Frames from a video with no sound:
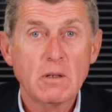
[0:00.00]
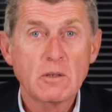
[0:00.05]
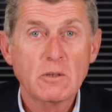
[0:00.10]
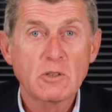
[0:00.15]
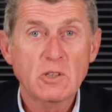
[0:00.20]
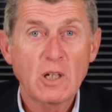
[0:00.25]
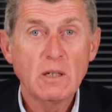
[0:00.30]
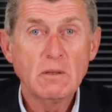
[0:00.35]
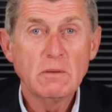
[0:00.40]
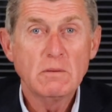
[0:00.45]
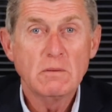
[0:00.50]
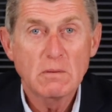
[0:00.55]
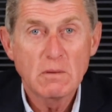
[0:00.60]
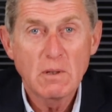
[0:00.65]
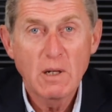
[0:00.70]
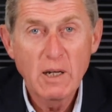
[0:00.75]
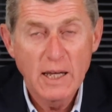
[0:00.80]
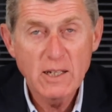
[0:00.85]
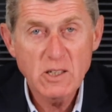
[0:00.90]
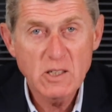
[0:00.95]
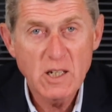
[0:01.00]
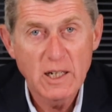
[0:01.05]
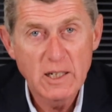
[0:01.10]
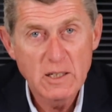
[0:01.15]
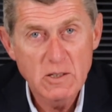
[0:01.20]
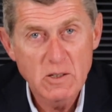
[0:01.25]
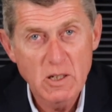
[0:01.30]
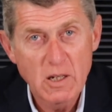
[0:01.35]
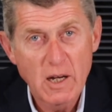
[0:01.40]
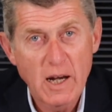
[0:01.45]
So let's get
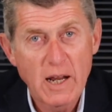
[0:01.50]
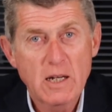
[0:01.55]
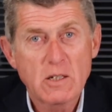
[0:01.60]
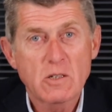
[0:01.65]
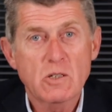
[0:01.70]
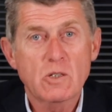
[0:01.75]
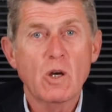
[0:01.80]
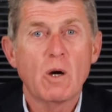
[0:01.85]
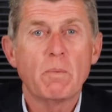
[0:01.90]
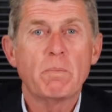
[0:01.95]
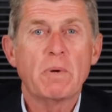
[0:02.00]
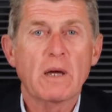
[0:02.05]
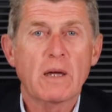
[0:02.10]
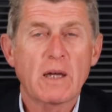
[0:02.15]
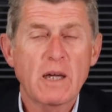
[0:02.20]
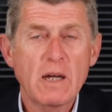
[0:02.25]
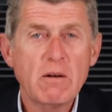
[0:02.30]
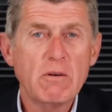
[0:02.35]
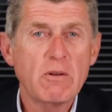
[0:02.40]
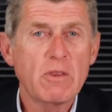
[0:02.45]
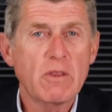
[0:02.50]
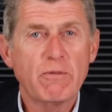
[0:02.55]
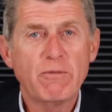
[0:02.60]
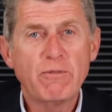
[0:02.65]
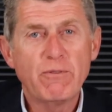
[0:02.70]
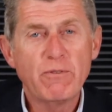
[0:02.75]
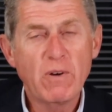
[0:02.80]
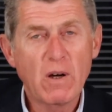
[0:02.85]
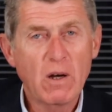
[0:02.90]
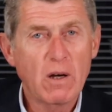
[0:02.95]
into today's topic. Here are the
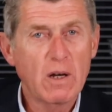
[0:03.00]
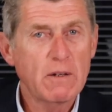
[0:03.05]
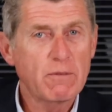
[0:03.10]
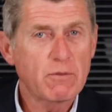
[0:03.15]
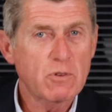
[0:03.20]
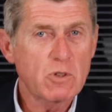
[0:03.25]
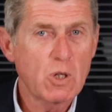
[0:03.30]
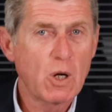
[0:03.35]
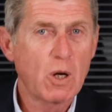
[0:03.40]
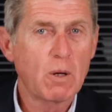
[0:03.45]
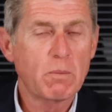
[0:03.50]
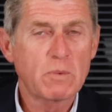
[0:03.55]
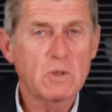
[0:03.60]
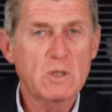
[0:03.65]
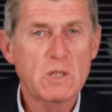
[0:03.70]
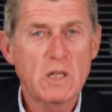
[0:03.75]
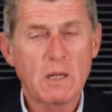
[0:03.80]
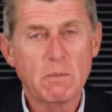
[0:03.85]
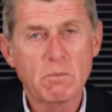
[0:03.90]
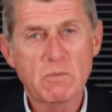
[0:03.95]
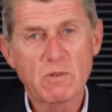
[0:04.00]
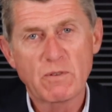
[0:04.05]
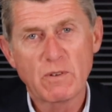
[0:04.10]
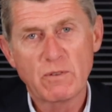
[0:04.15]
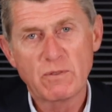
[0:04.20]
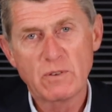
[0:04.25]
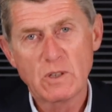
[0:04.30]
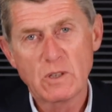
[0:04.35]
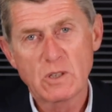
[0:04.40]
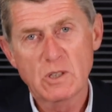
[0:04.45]
5 top tips for
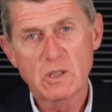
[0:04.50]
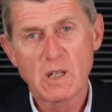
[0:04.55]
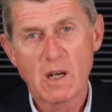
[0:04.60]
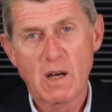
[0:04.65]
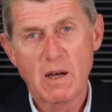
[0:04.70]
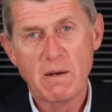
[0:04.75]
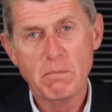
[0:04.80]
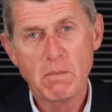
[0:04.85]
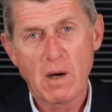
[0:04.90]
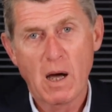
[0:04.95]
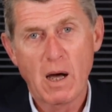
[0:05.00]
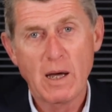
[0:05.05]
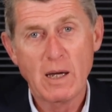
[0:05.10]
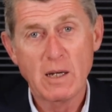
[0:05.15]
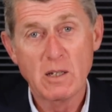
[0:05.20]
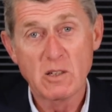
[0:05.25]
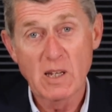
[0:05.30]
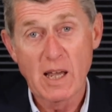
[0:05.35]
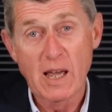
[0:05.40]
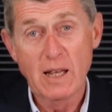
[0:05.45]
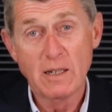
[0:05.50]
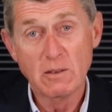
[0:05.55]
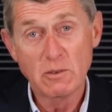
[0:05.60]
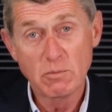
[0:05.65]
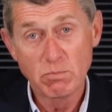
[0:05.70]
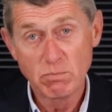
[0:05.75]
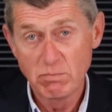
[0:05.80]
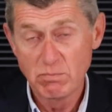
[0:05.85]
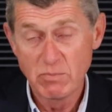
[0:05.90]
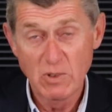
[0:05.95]
first-time buyers, and
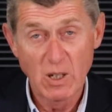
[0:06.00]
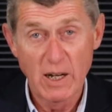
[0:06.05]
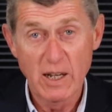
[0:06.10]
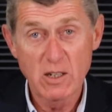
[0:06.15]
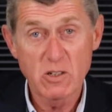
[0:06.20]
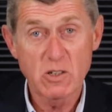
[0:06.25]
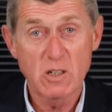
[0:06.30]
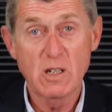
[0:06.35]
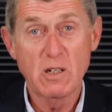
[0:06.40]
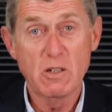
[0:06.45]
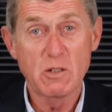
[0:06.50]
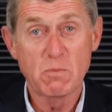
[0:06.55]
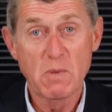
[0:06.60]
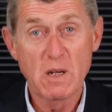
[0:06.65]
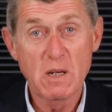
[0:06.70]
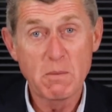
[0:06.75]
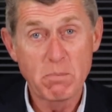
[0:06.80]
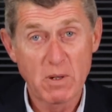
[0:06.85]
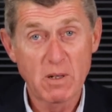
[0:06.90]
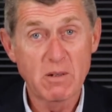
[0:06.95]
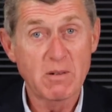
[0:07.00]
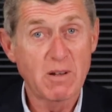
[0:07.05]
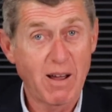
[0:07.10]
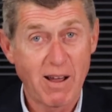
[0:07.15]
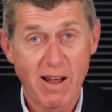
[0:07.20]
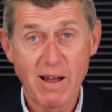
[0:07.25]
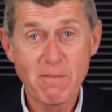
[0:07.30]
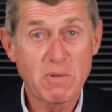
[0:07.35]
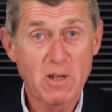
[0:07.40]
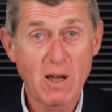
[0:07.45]
you'll excuse me, but
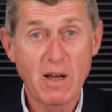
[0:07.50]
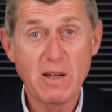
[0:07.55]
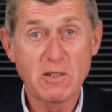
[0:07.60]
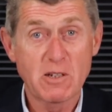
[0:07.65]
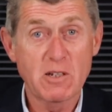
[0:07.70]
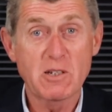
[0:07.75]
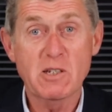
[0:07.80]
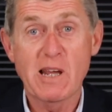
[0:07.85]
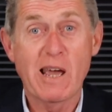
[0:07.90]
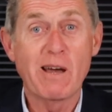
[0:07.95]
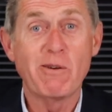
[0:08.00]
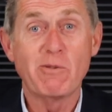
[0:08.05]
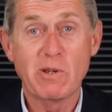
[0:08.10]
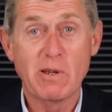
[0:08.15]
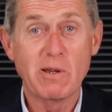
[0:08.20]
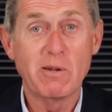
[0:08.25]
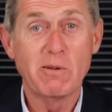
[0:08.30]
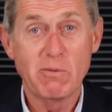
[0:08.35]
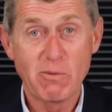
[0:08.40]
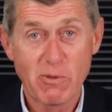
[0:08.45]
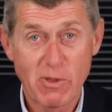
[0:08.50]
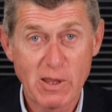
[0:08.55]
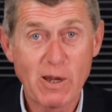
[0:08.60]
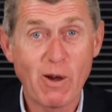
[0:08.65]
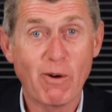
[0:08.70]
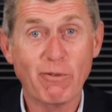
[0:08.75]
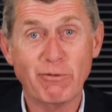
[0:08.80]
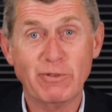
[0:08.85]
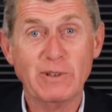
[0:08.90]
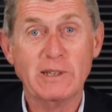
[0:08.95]
I'm going to tell you the
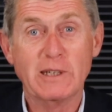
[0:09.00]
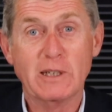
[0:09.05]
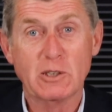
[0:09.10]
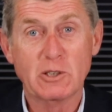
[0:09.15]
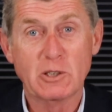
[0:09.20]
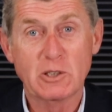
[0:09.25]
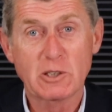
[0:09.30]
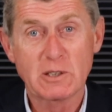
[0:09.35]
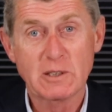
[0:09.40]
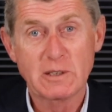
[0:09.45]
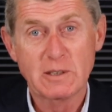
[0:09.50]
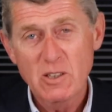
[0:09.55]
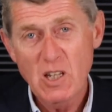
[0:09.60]
obvious.